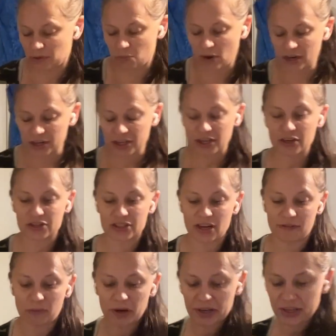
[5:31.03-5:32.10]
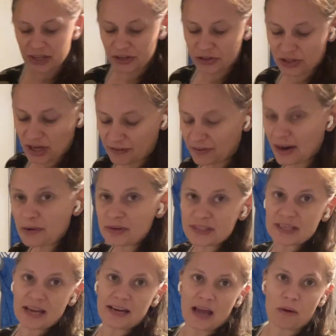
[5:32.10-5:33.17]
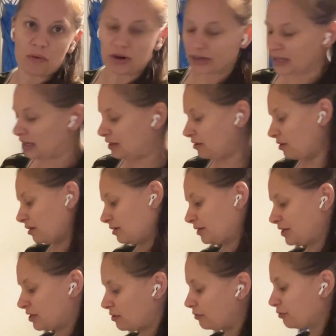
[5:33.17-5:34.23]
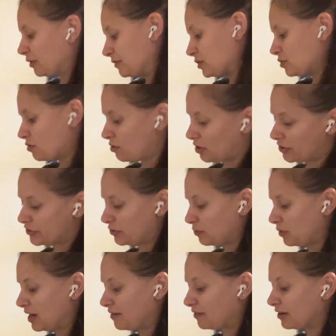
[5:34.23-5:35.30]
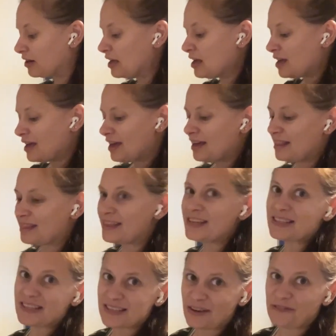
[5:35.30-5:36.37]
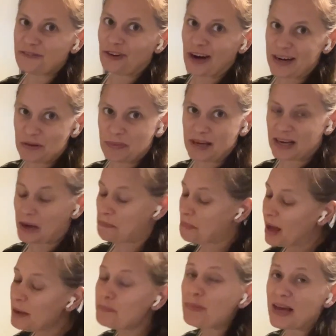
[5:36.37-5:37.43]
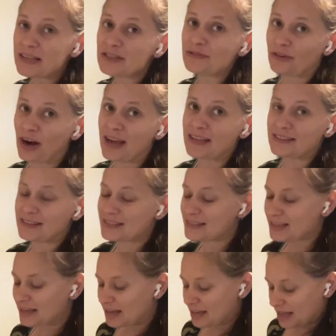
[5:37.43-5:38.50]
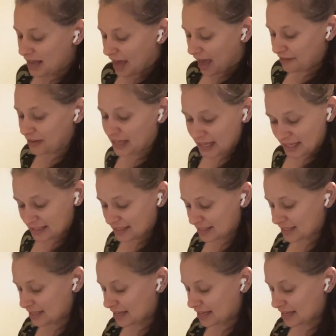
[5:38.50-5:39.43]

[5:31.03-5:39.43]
where do you get your stuff? Where do you get your stuff? And I always say networking or, you know, thrift stores or whatever. This is a friend pickup. My best friends have kids